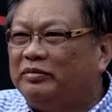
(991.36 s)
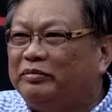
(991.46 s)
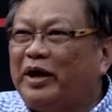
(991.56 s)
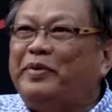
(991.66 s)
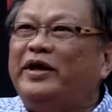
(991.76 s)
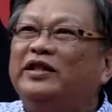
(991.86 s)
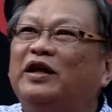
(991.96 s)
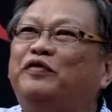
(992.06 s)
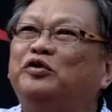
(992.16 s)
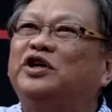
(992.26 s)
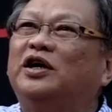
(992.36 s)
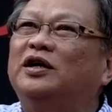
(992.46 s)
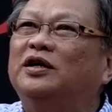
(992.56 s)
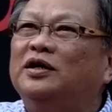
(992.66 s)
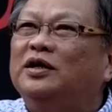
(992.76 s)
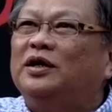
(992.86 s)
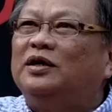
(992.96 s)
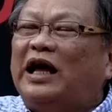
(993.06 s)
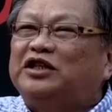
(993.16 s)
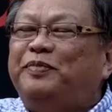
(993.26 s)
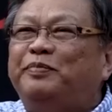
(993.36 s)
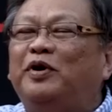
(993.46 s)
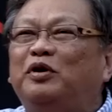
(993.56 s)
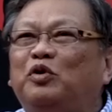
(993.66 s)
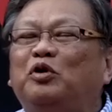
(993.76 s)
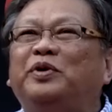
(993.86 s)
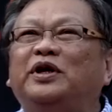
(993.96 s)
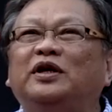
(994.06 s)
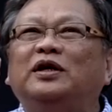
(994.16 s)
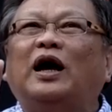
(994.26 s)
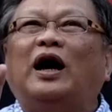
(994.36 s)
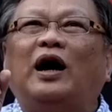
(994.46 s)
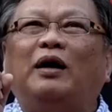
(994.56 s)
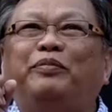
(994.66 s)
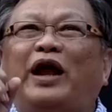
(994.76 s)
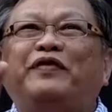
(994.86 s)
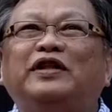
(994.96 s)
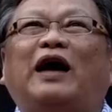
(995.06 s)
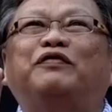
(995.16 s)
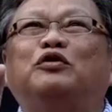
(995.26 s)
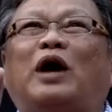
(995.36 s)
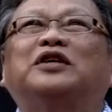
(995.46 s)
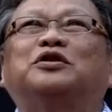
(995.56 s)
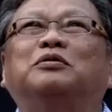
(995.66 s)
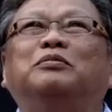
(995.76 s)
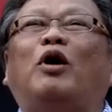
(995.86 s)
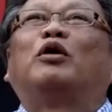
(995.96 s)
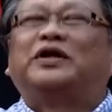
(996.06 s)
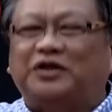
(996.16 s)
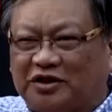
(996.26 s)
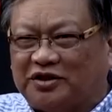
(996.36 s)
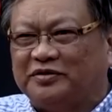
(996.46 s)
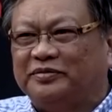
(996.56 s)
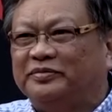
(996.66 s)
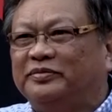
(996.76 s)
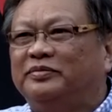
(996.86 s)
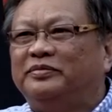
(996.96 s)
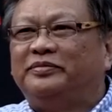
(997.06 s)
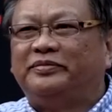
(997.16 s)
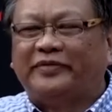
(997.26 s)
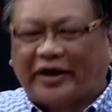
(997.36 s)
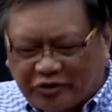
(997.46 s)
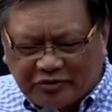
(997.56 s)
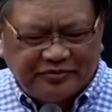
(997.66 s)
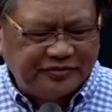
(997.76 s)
maybe in the future, less people will be brave enough to ask more questions. Thank you.